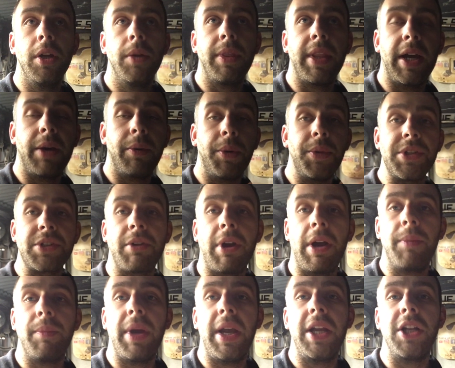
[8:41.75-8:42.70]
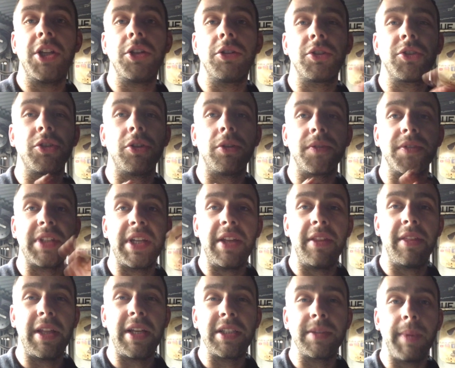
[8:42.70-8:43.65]
Now my Instagram page, you'll sort of see
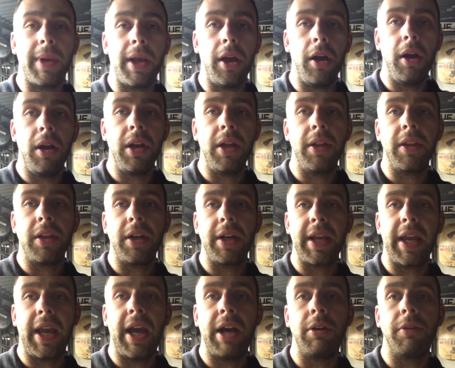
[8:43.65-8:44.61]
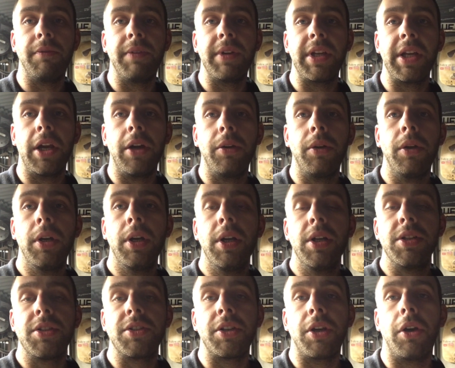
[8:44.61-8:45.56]
things a bit earlier than I get out on video,
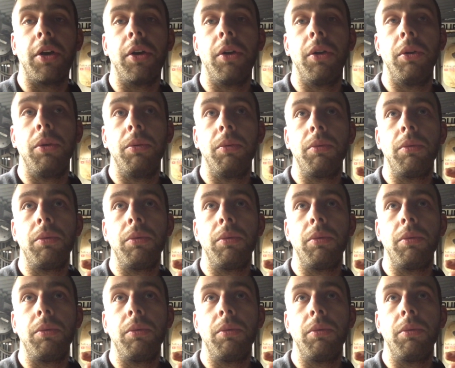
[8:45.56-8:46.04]
so